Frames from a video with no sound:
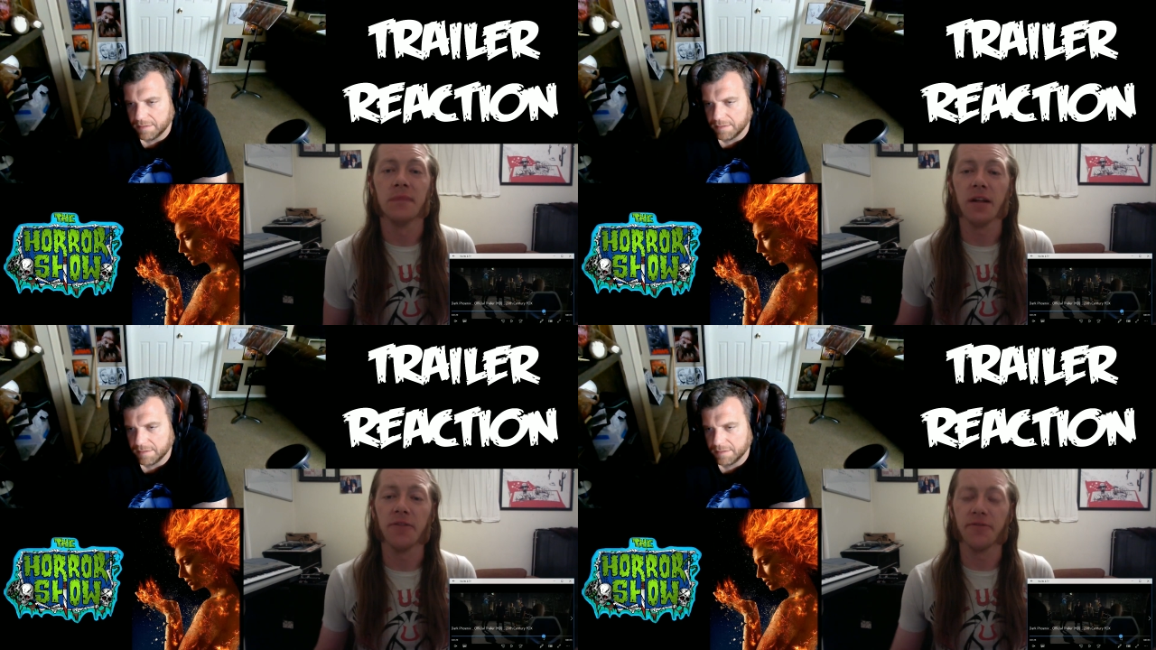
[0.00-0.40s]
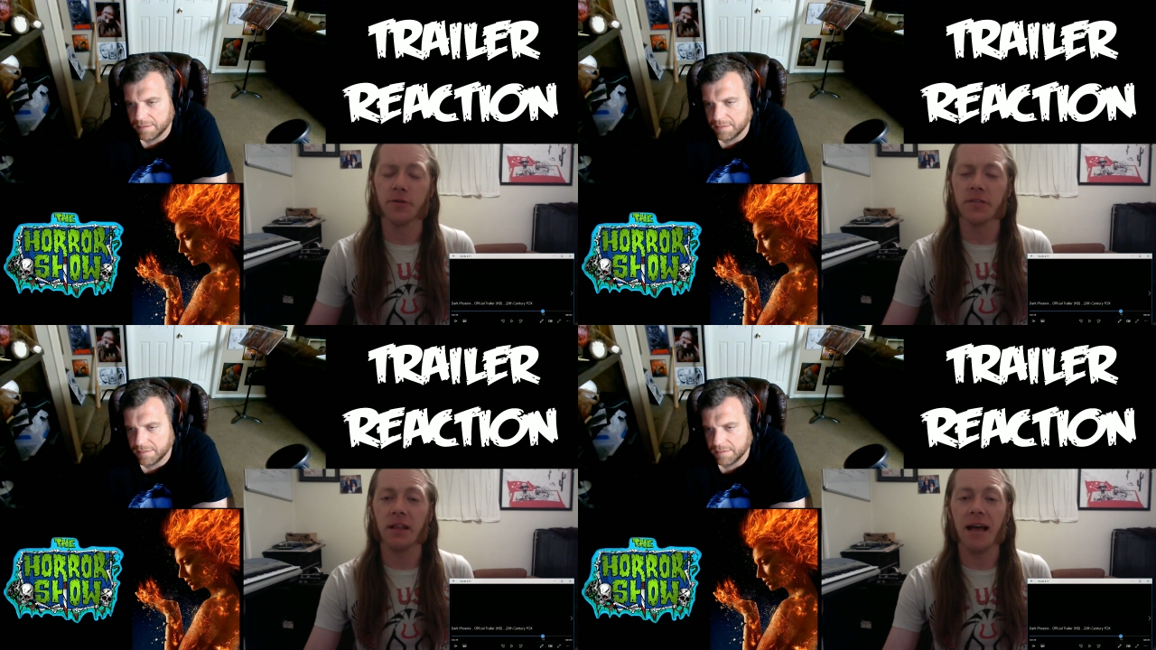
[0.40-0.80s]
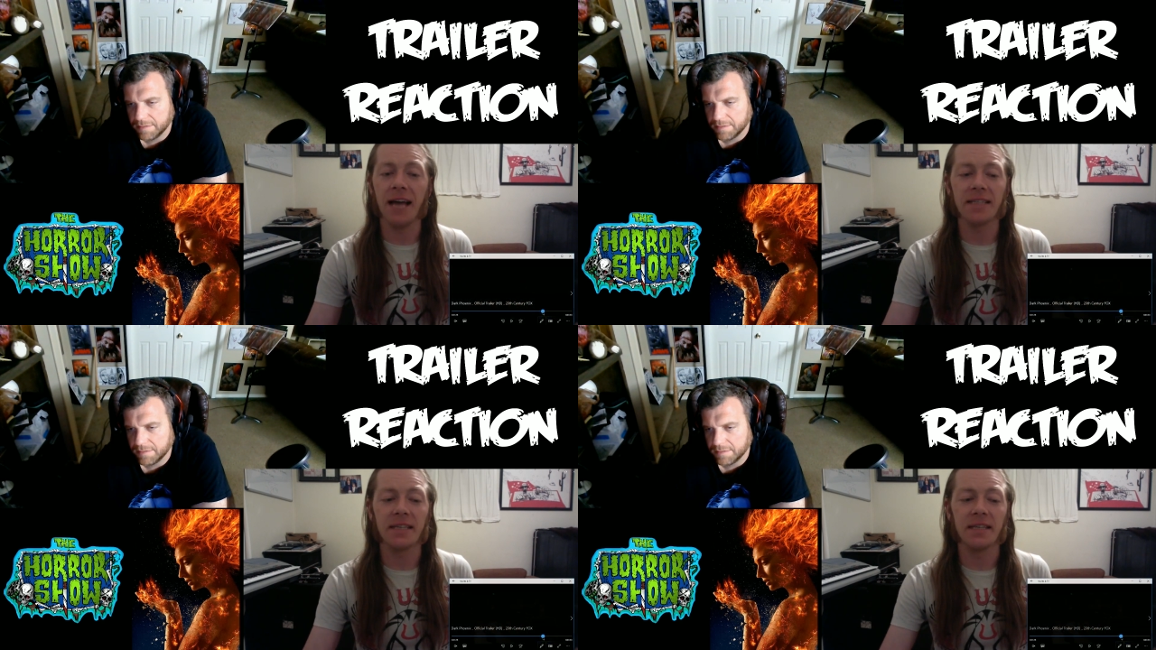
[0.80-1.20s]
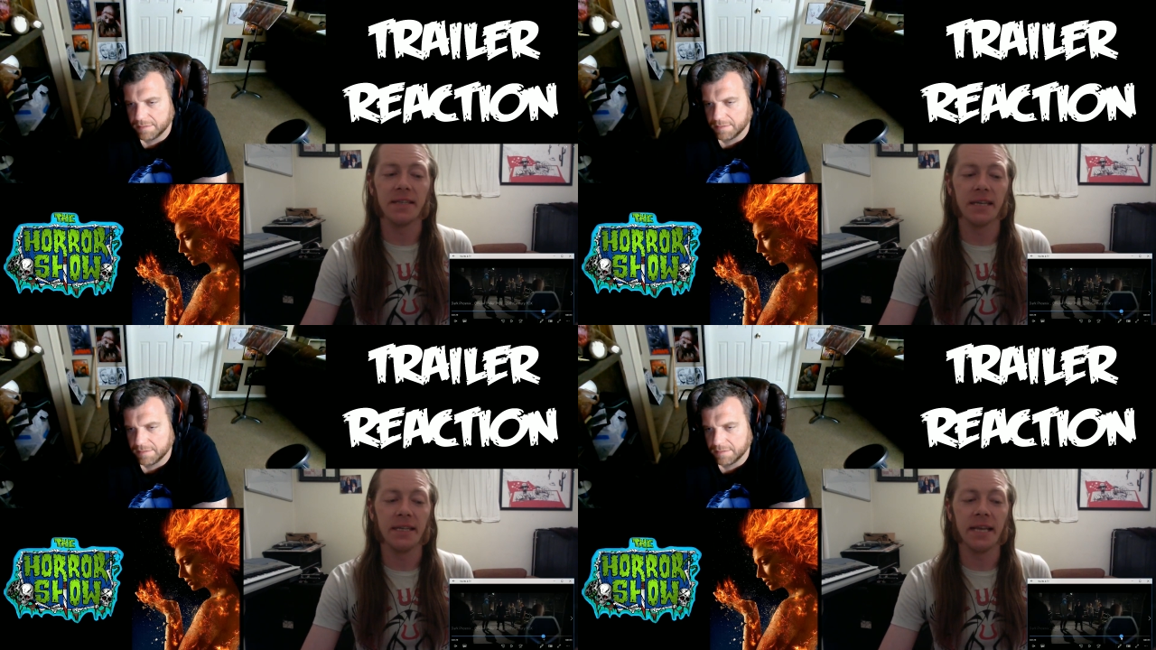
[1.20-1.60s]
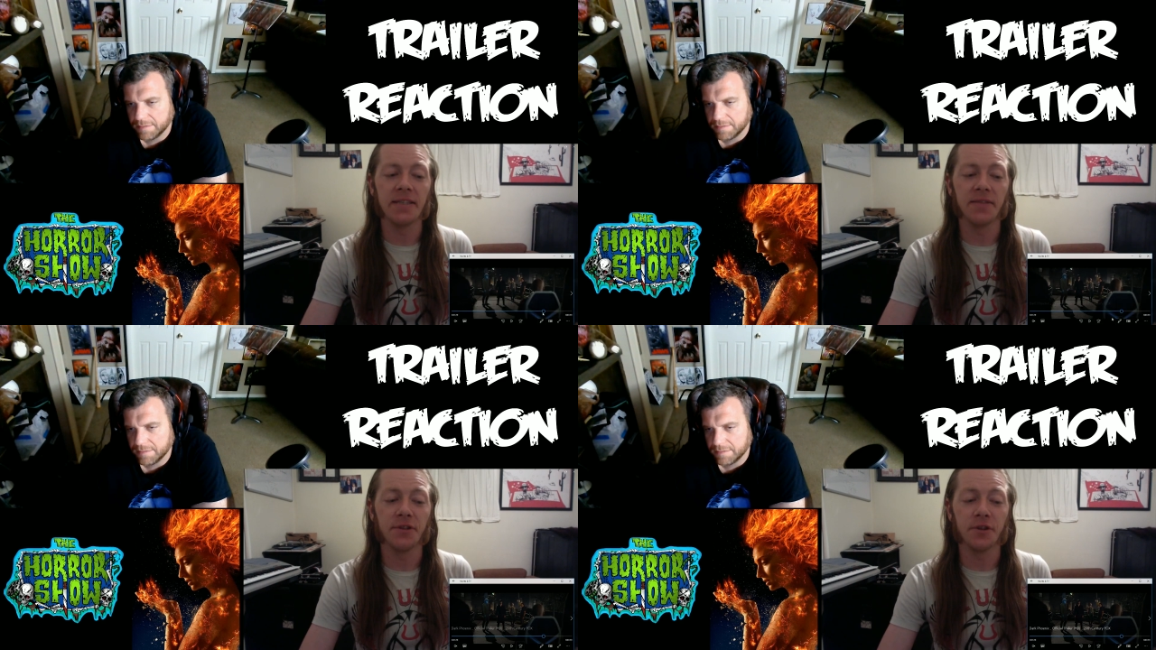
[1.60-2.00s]
Speaker 1: You know, First Class and
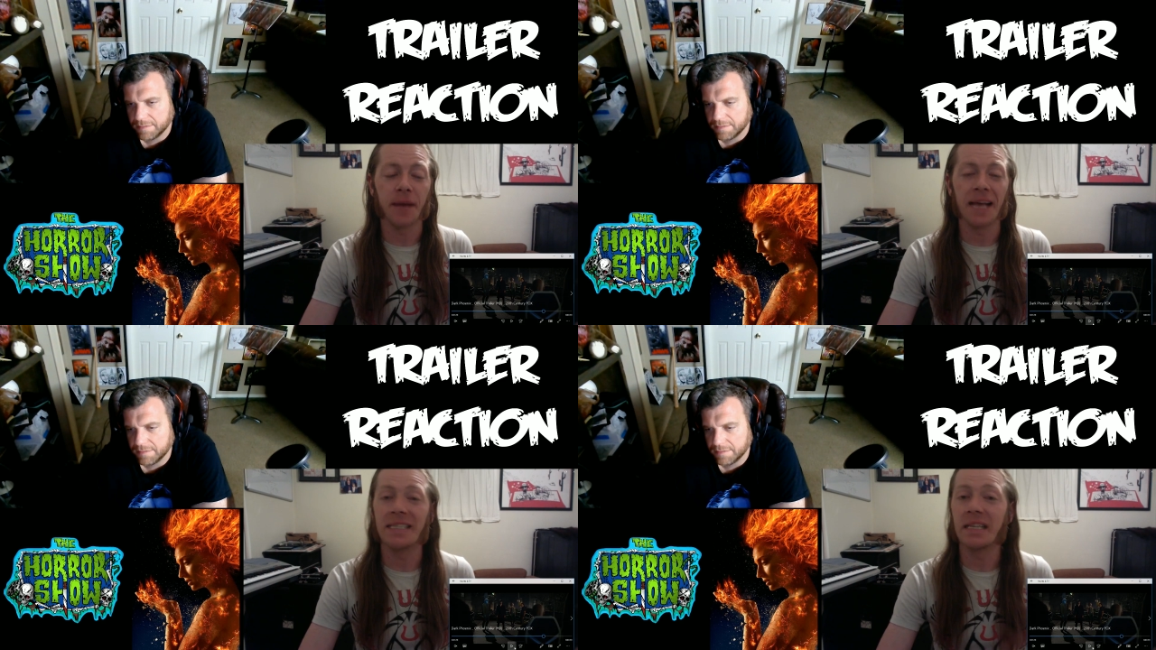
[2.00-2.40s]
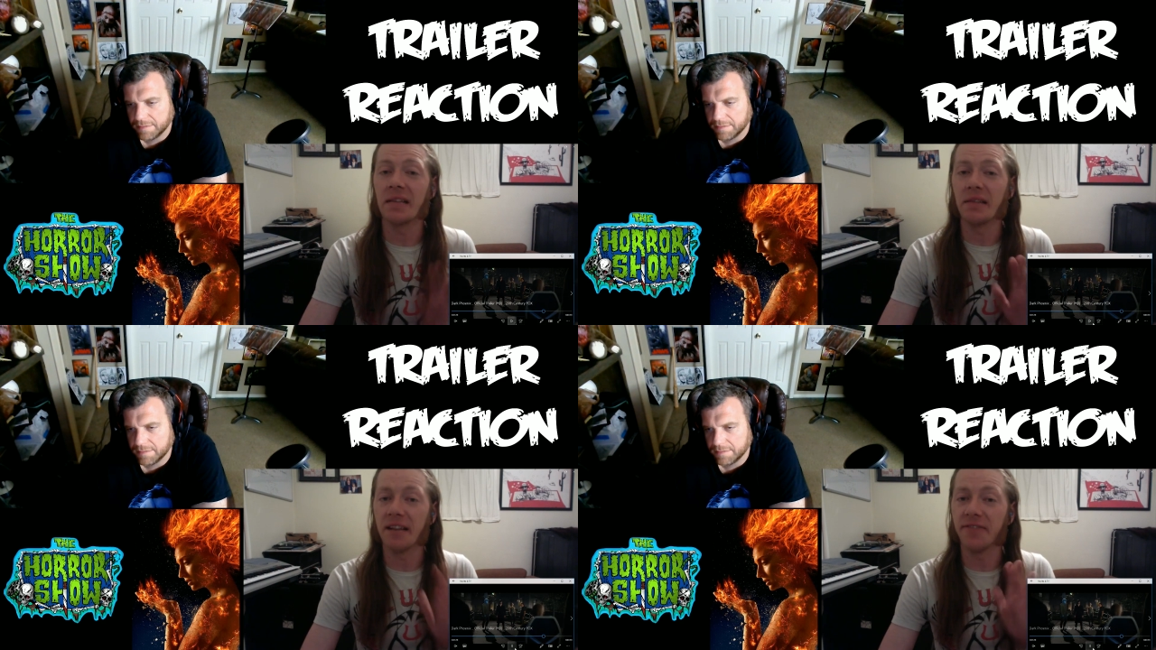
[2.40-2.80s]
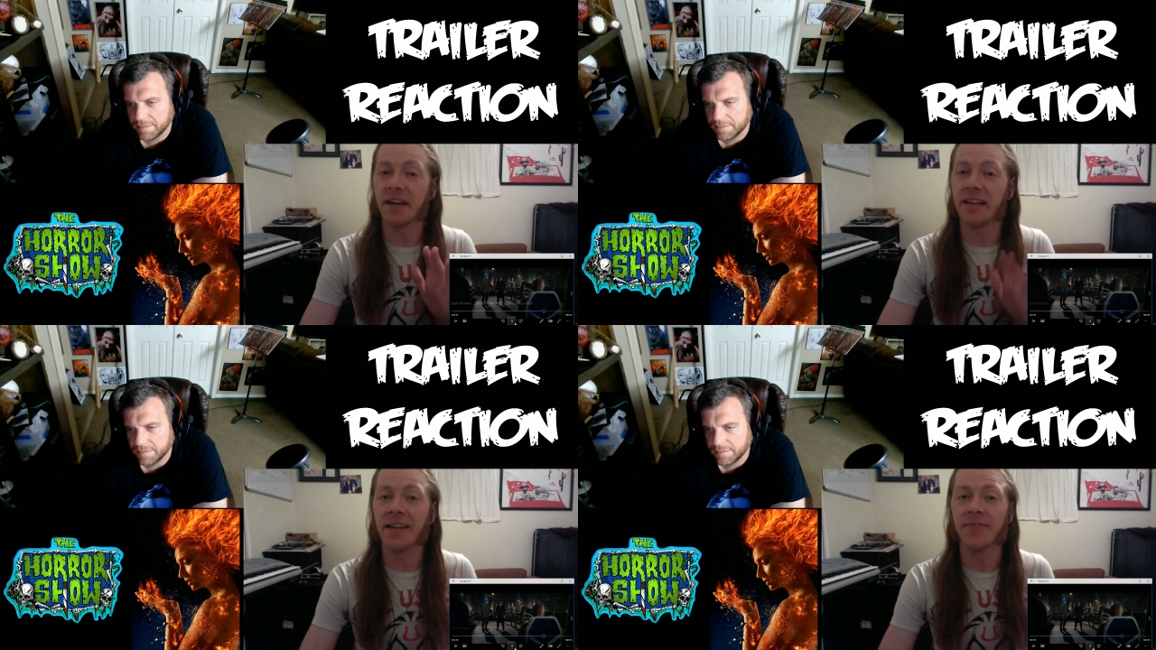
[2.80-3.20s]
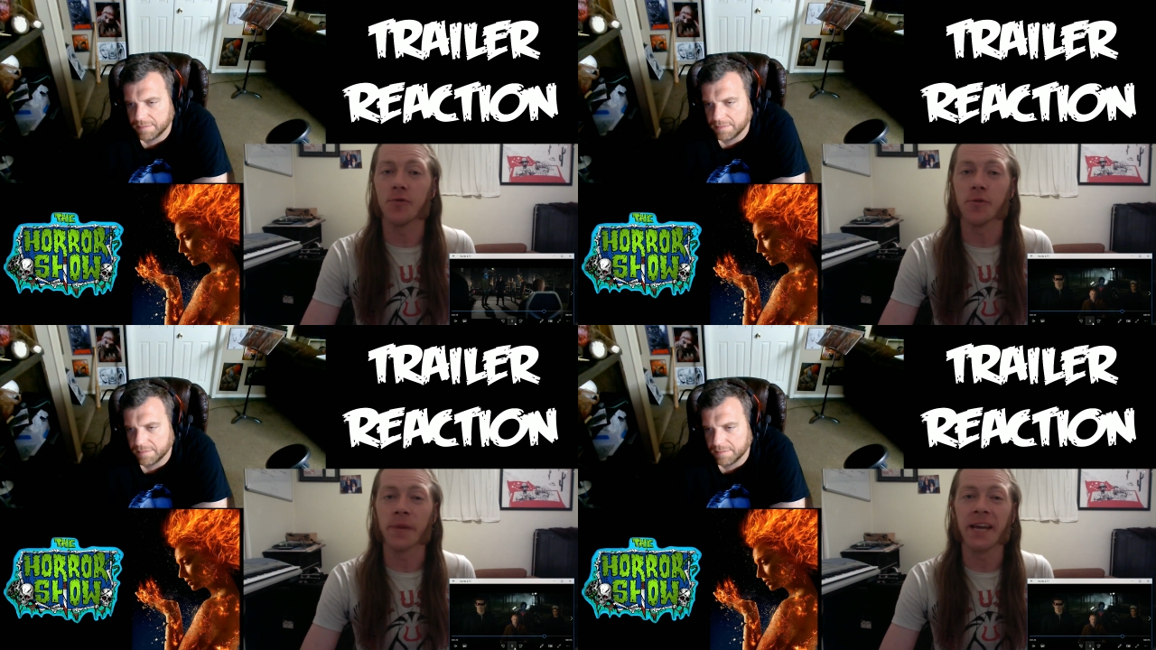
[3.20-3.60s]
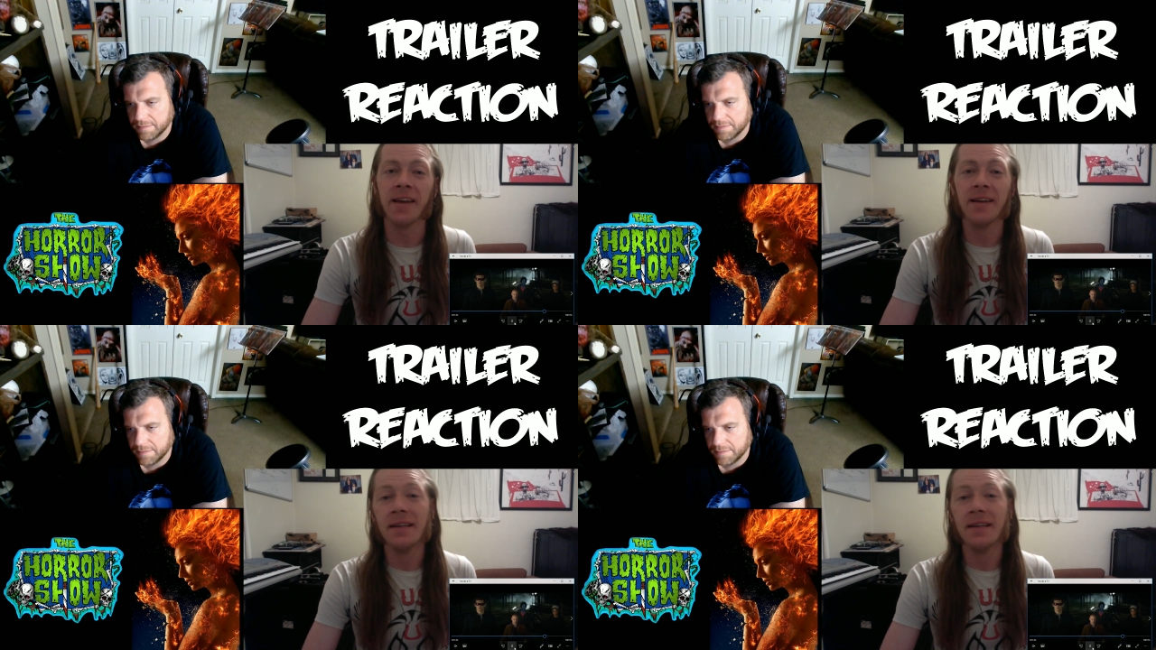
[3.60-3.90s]
Days of Future Past solidified that for me.